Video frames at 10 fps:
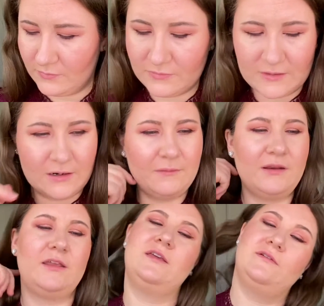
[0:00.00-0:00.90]
Then I'm
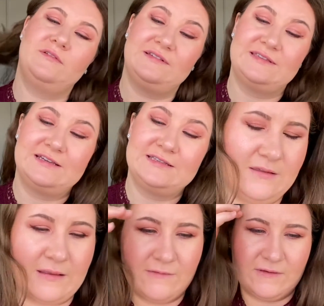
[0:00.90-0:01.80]
going to use
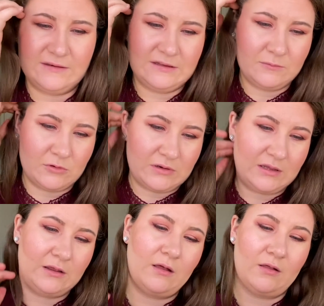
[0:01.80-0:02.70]
this Fenty
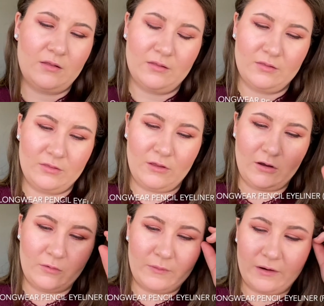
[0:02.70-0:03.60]
Beauty
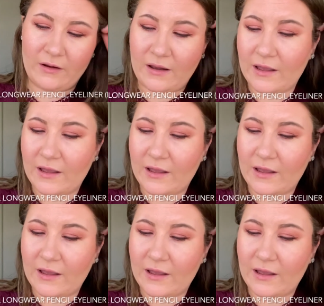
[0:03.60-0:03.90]
Longwear eye